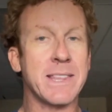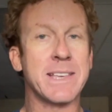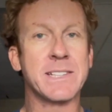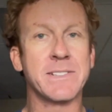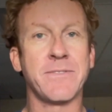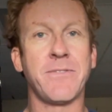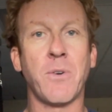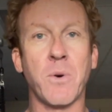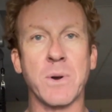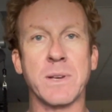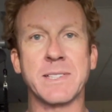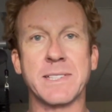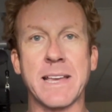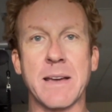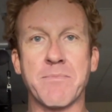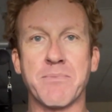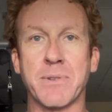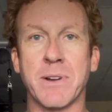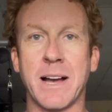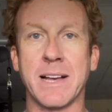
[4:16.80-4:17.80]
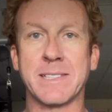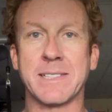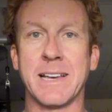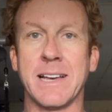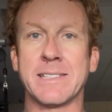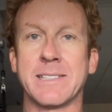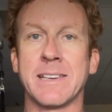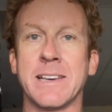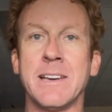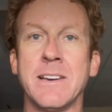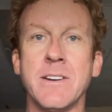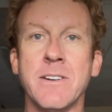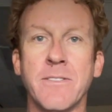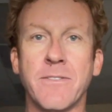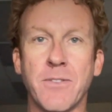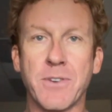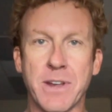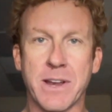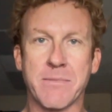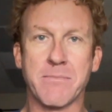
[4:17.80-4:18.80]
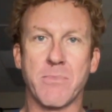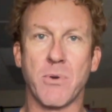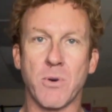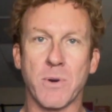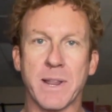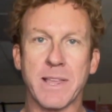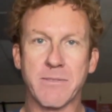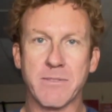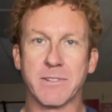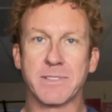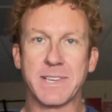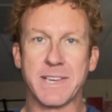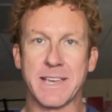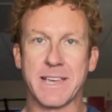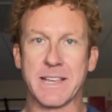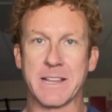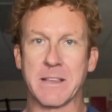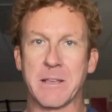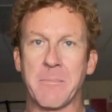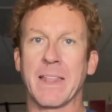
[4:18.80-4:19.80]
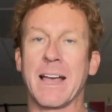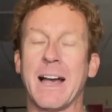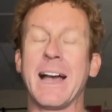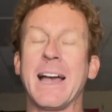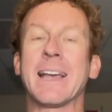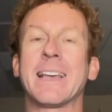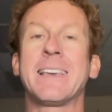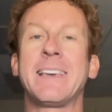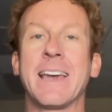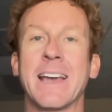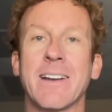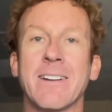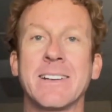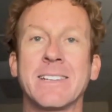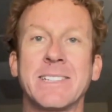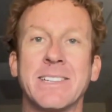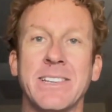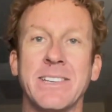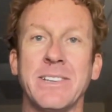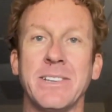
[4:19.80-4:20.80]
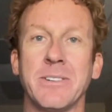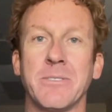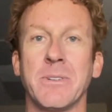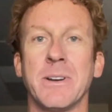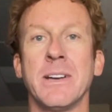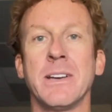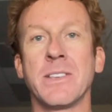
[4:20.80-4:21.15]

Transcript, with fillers: this four step process for your morning routine. I guarantee you,